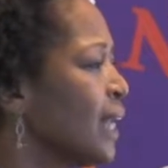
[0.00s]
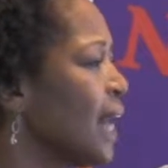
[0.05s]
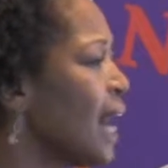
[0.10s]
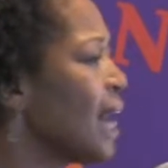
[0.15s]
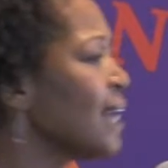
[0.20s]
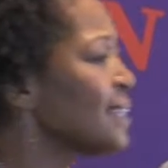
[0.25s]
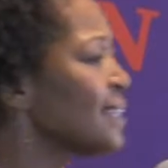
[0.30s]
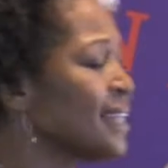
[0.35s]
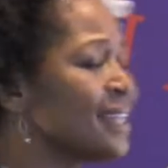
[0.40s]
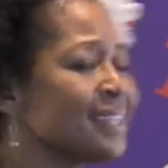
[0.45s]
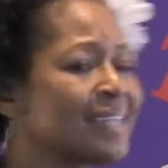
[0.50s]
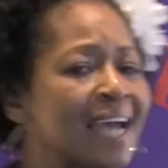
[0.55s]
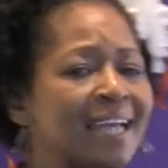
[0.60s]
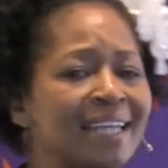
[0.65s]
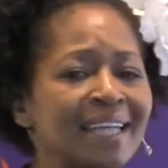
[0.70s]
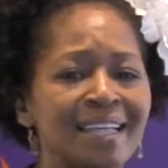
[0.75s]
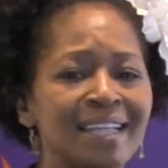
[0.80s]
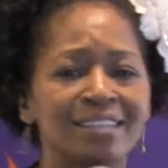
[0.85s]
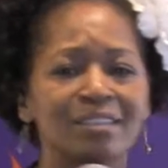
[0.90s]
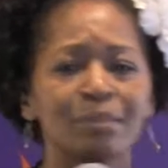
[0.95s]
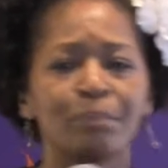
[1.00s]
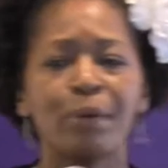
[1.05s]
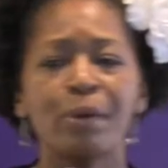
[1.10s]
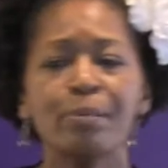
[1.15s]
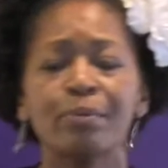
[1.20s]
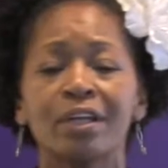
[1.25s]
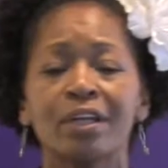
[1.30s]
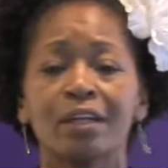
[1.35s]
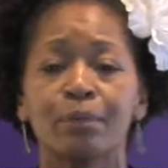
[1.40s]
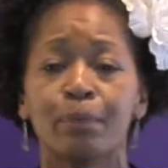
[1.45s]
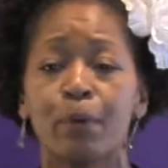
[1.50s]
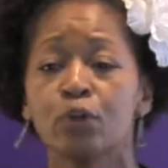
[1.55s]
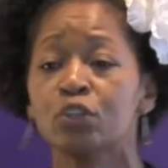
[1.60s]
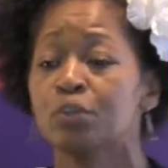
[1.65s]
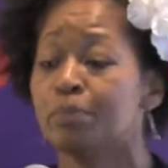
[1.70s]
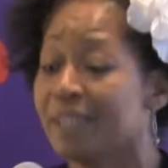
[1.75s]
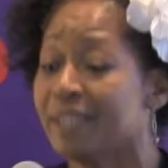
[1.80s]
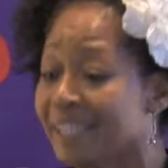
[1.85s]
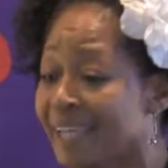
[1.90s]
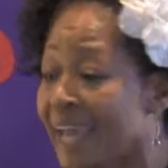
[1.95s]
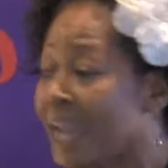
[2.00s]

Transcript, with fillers: God says, I need some people that are supposed to be